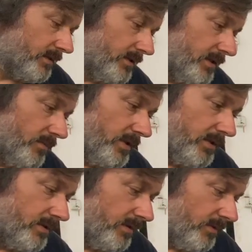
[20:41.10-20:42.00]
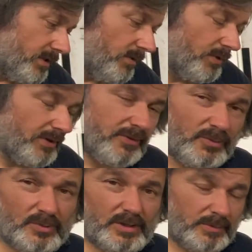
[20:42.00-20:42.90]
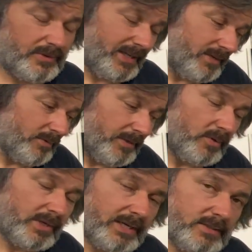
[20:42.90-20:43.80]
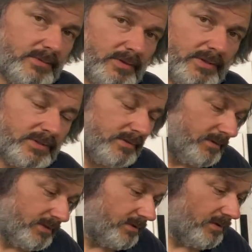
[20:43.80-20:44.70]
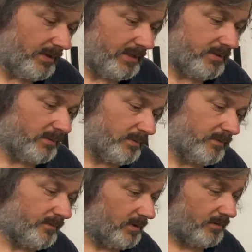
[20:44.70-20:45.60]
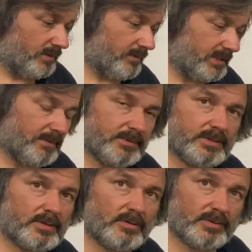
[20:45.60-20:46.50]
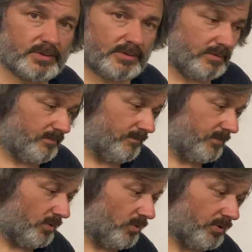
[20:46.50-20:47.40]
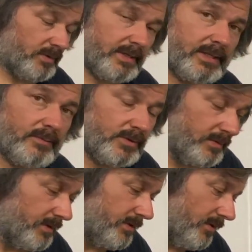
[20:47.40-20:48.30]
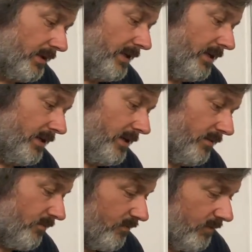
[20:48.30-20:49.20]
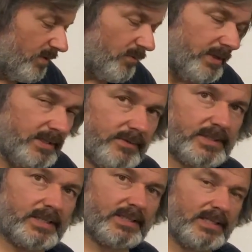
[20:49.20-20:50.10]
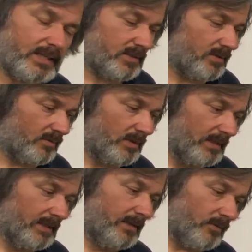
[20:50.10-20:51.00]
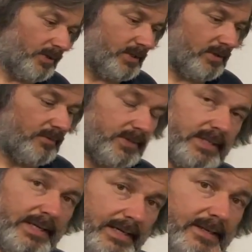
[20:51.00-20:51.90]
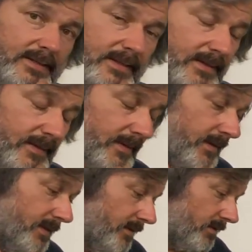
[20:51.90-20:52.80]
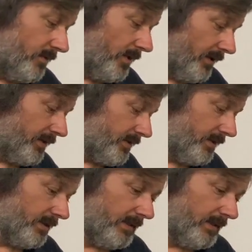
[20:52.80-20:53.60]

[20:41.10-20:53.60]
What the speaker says: and see what it's. I wouldn't have thought. I would think it would be okay, to be honest. It's not that type of, there's nothing's happened to the car. It's just a precautionary thing that we're doing. So I wouldn't really see the need to resurface that head, to be honest.